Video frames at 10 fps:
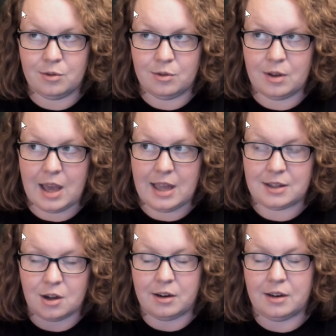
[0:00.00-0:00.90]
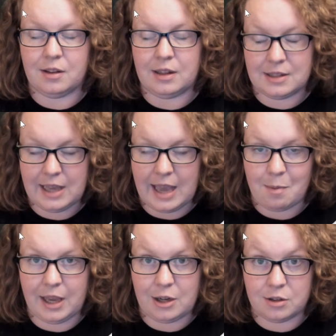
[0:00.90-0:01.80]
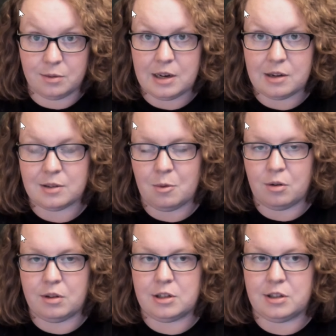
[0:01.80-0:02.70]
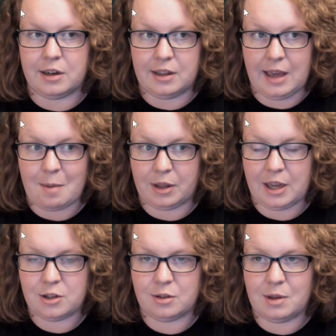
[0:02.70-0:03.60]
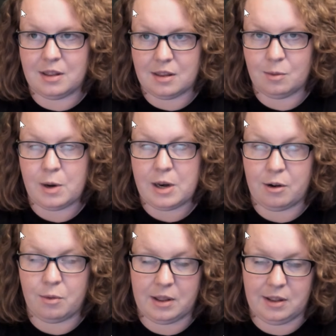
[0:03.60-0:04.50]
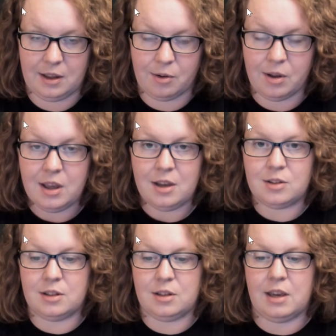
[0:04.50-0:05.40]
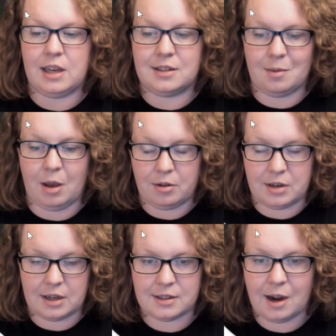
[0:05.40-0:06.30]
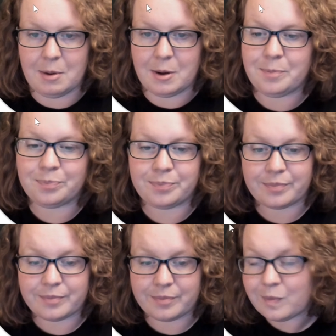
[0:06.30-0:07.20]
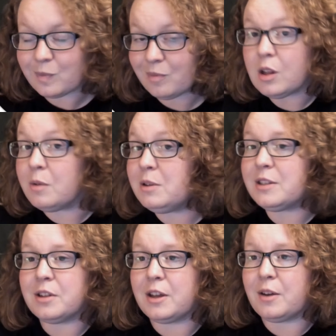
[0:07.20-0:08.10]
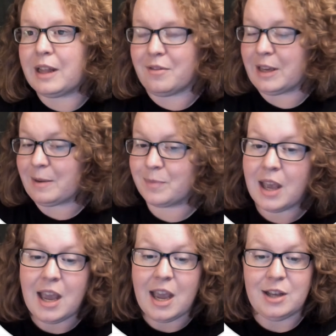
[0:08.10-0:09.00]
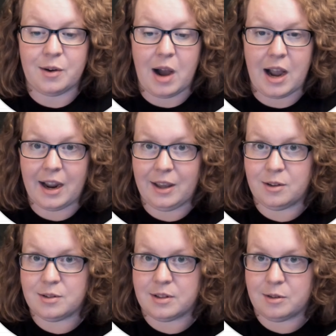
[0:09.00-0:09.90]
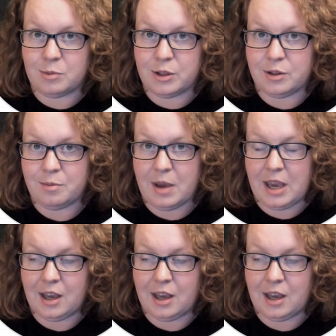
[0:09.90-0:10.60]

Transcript: it's the application window. So I'm only sharing the application window with you. So you can't see my whole desktop, which is really quite lovely. So I use Loom to make